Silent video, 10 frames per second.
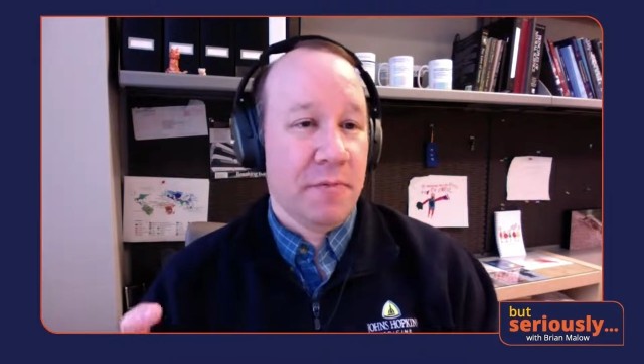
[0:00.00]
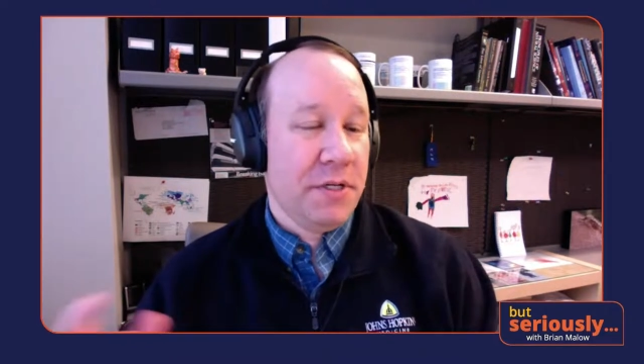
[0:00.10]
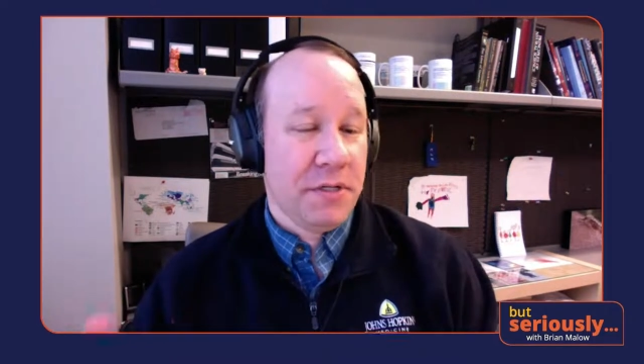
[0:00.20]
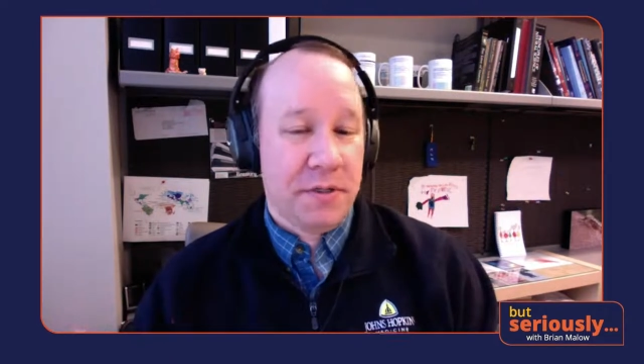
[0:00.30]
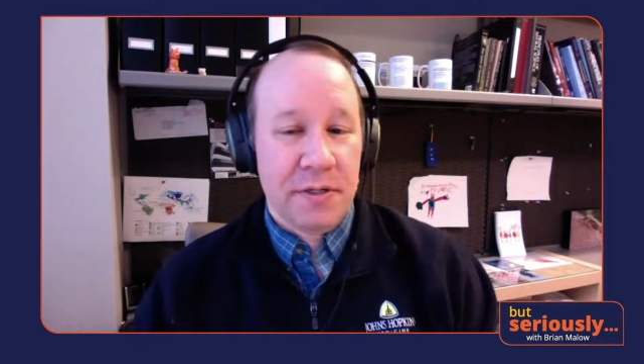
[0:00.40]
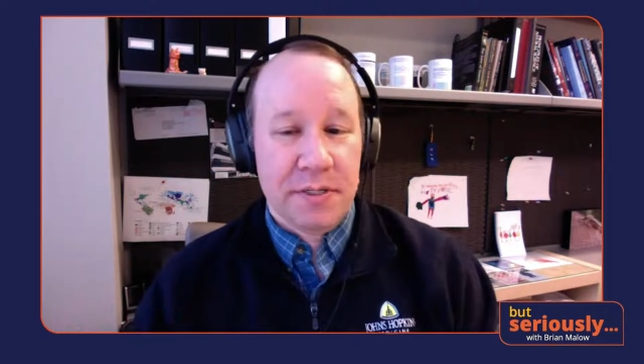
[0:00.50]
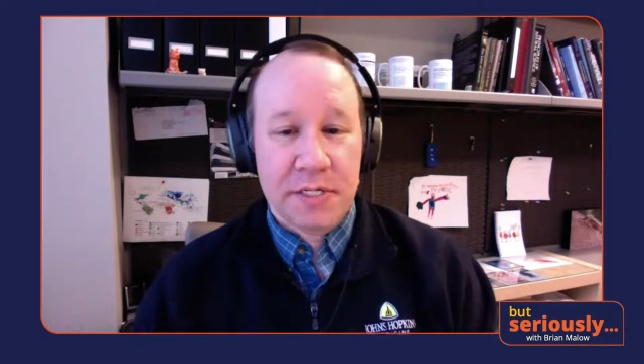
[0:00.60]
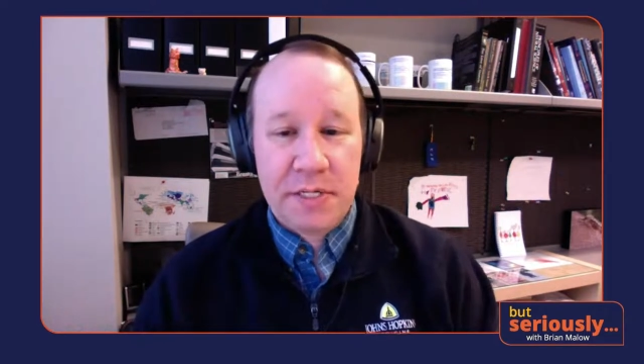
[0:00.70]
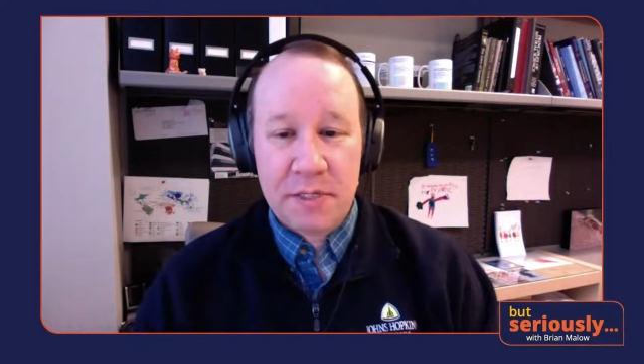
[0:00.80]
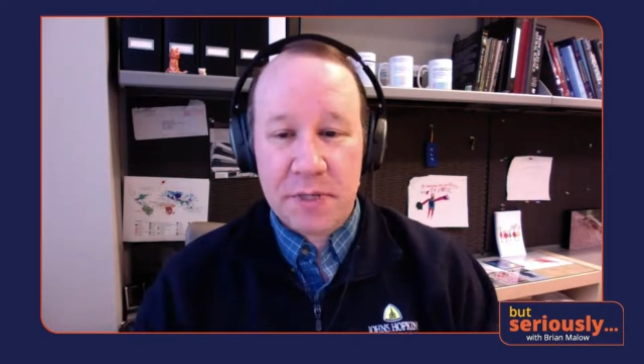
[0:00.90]
which
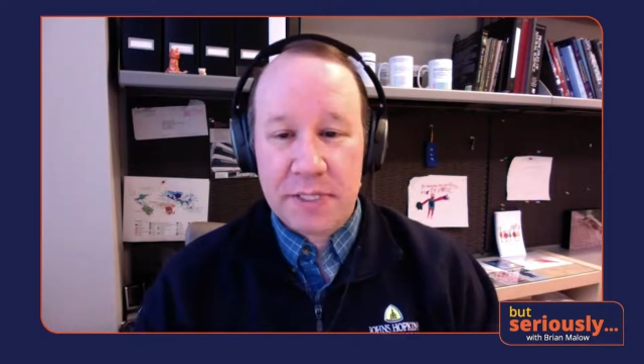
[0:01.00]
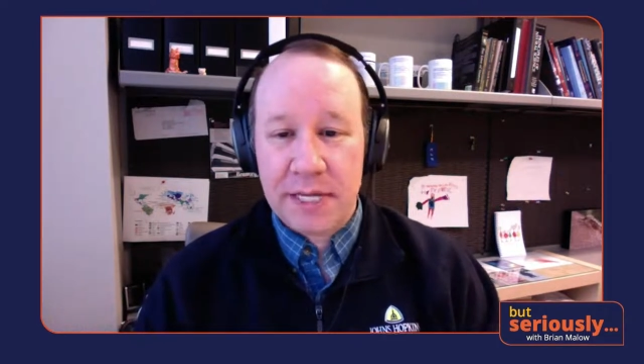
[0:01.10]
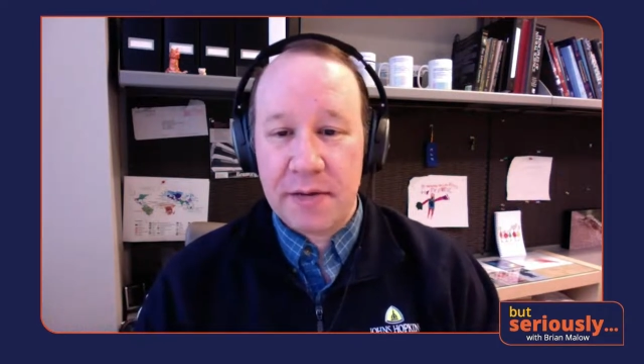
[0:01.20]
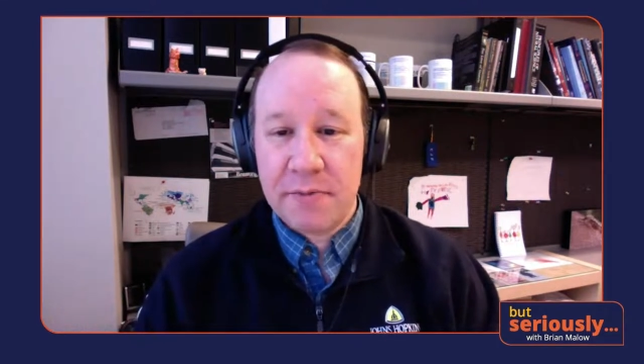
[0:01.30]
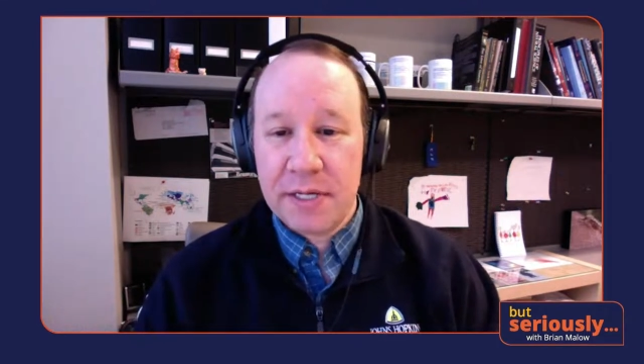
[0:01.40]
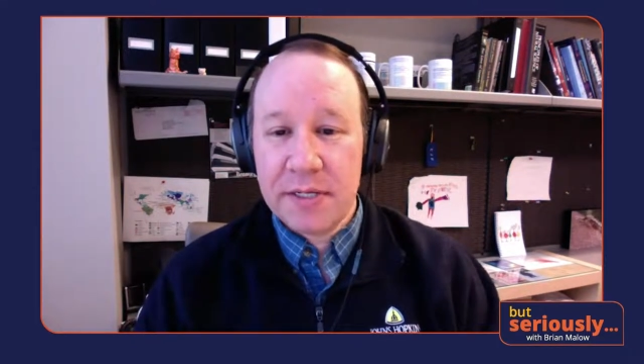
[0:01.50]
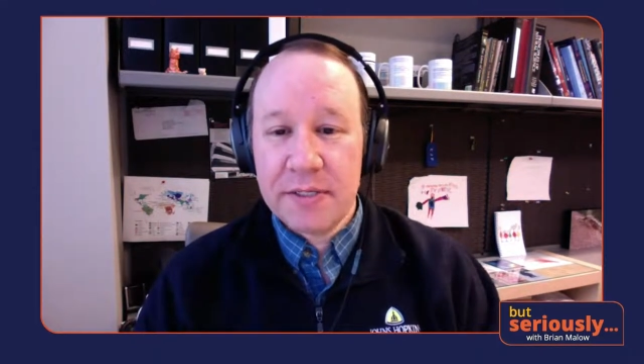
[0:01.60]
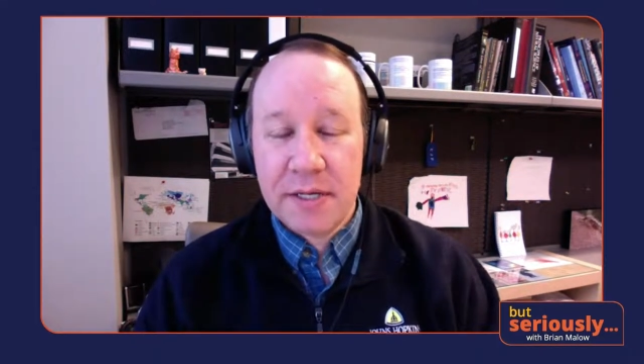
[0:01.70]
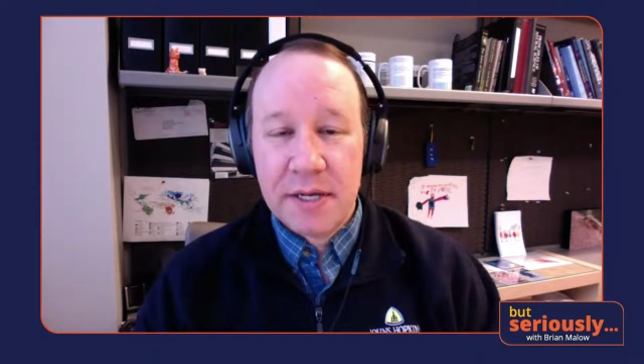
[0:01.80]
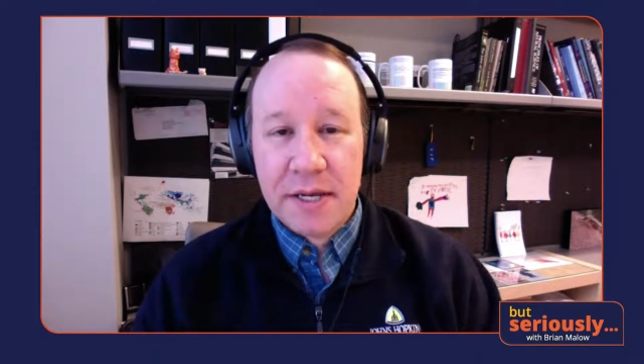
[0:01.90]
essentially is what sound
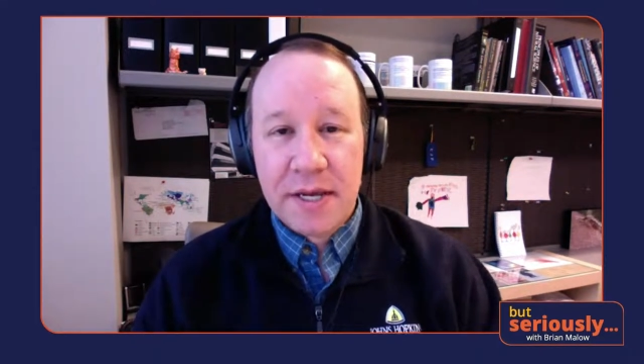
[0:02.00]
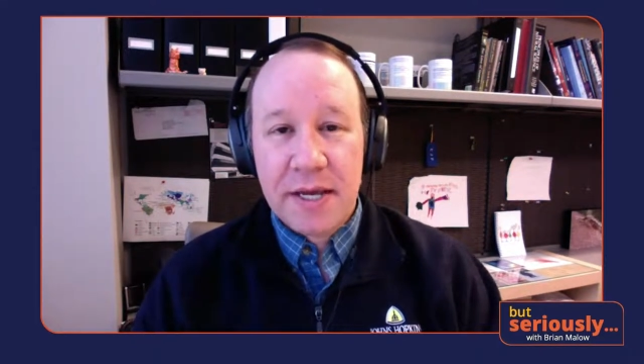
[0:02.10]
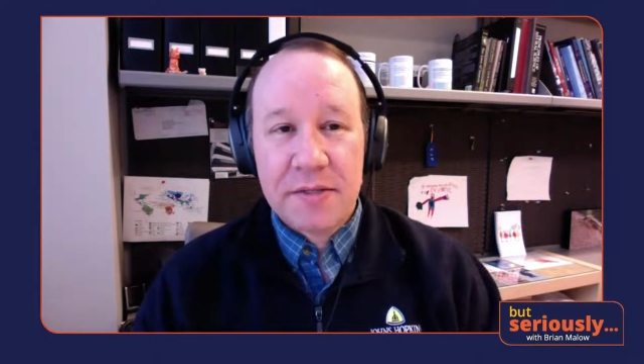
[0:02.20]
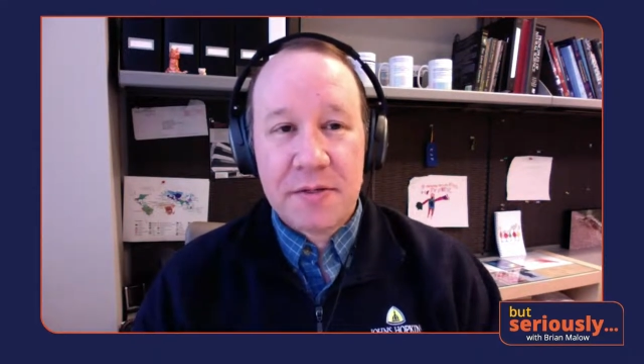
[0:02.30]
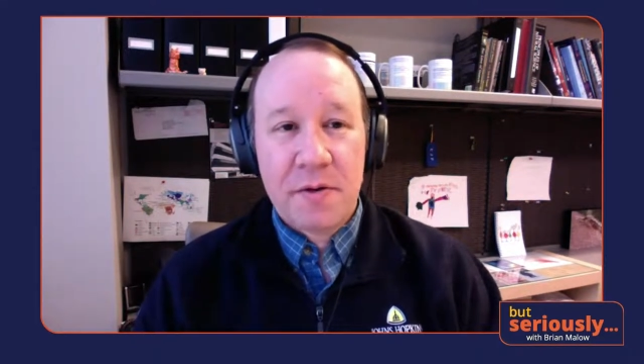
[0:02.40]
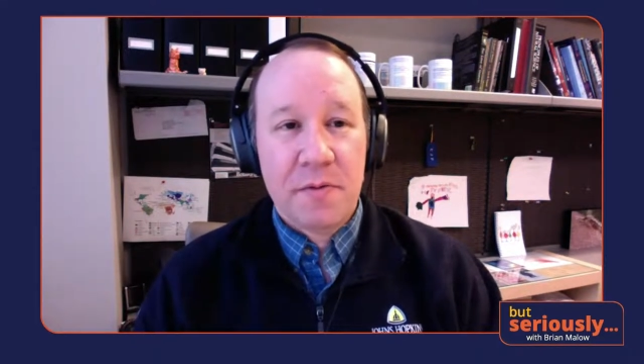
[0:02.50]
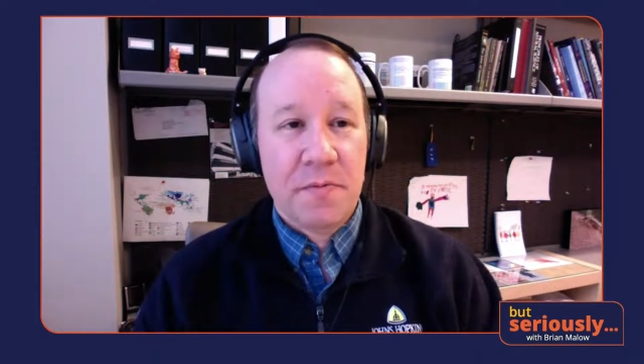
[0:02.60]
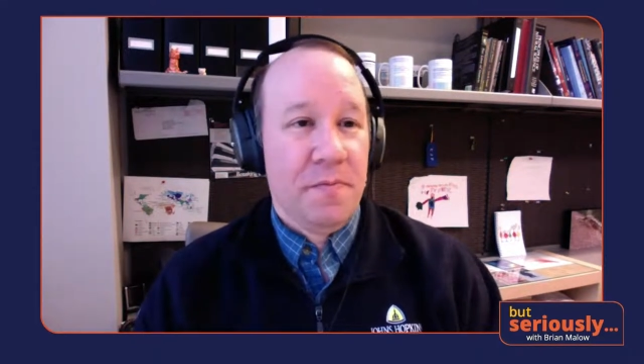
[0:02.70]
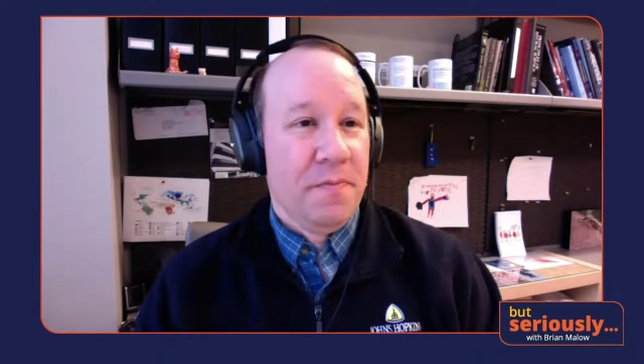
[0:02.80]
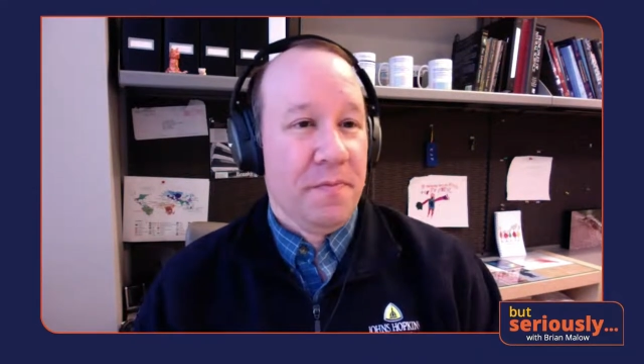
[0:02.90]
is. And so